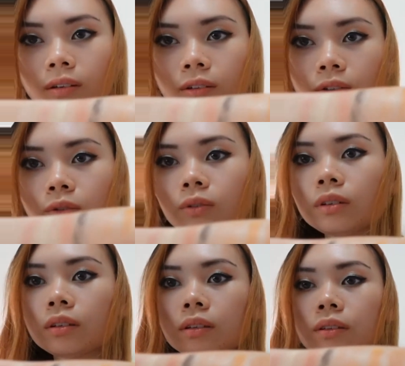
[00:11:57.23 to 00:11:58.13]
So
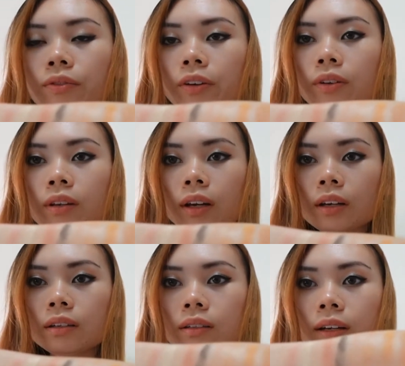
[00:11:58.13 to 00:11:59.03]
this is a very
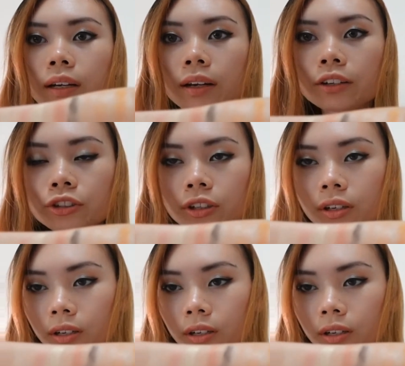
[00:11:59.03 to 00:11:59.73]
nice lilac shade.